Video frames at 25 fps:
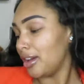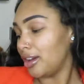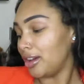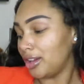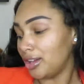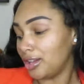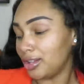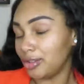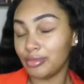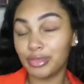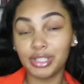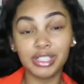
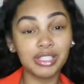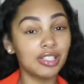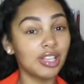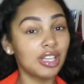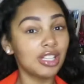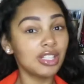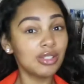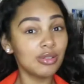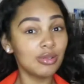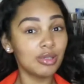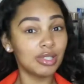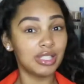It's
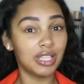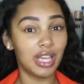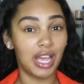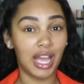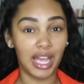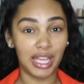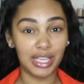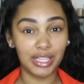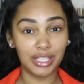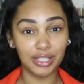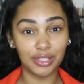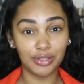also a
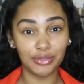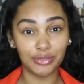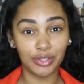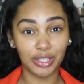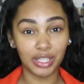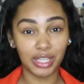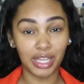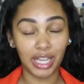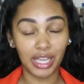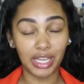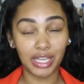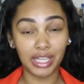tie in the
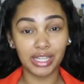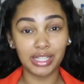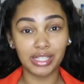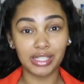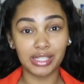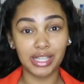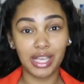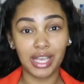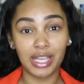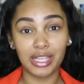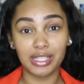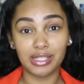front. I got a
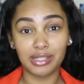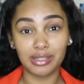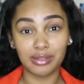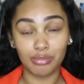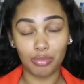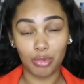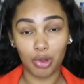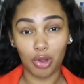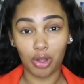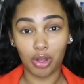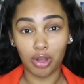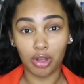size
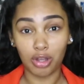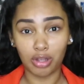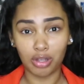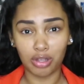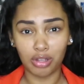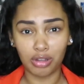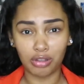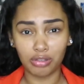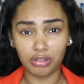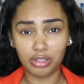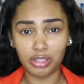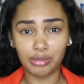small,
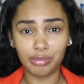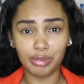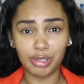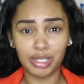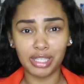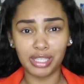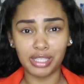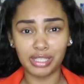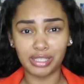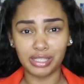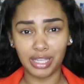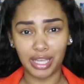only
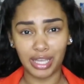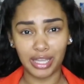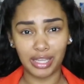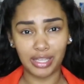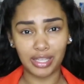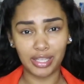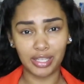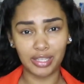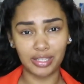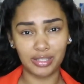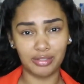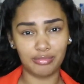because,
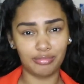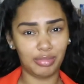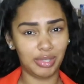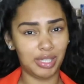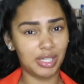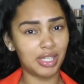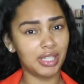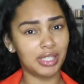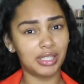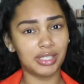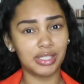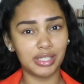like,
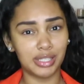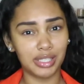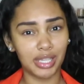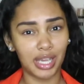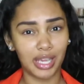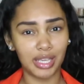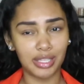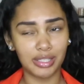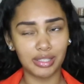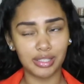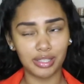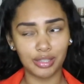because it
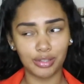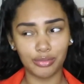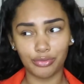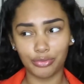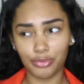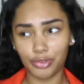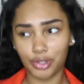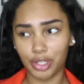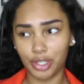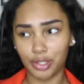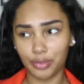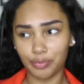ties in the
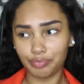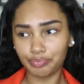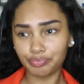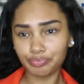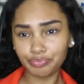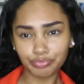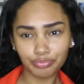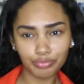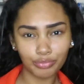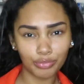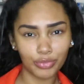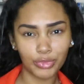front,
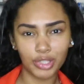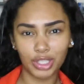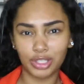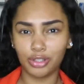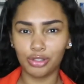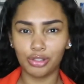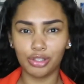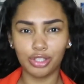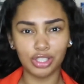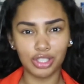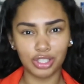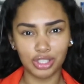
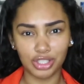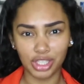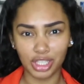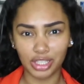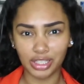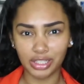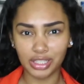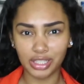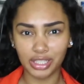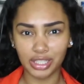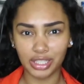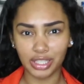you can
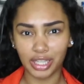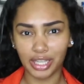adjust it.